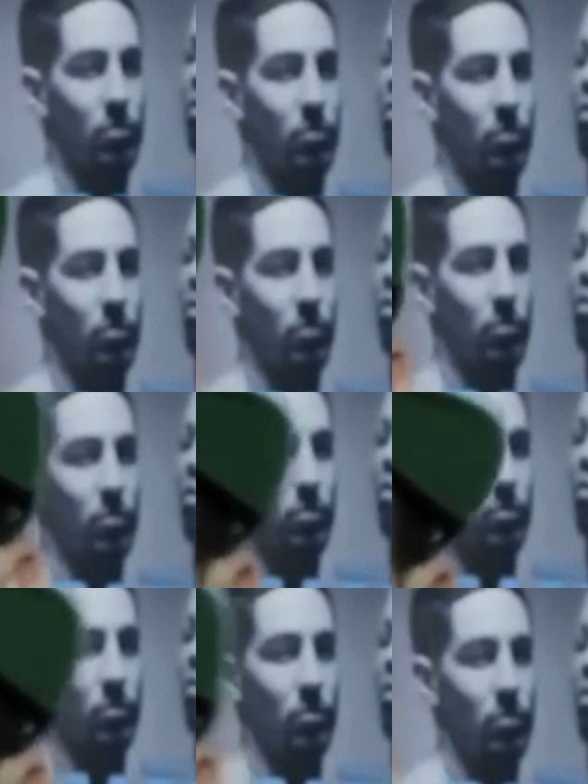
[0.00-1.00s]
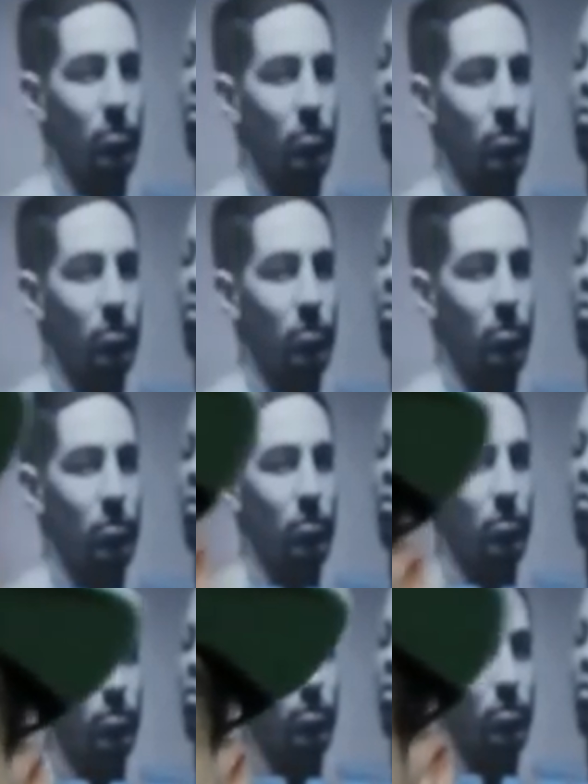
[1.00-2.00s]

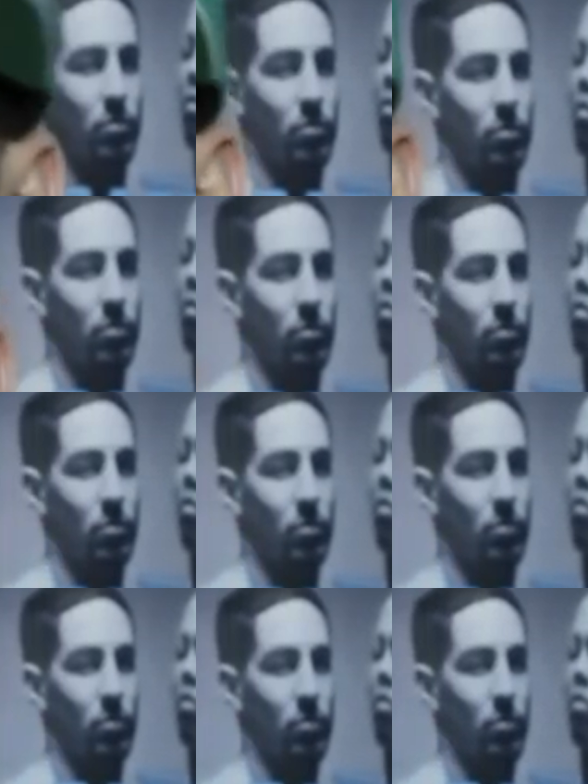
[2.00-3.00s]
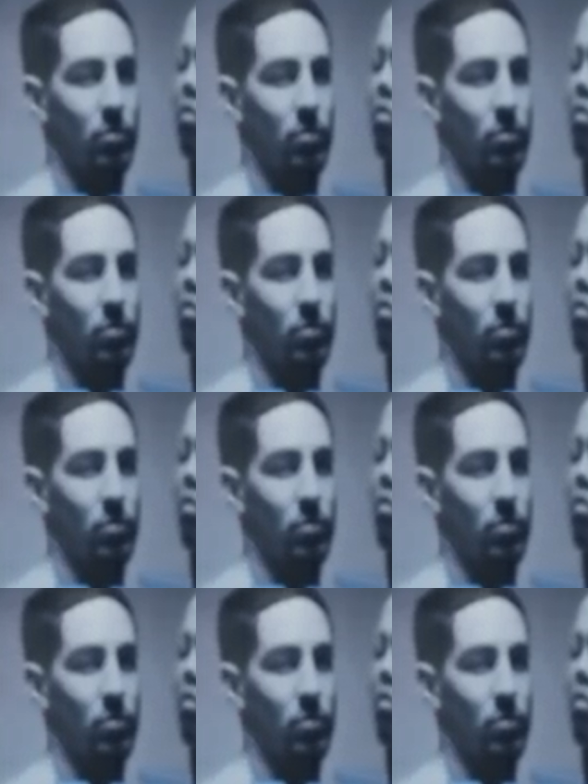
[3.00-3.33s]
This person isn't speaking.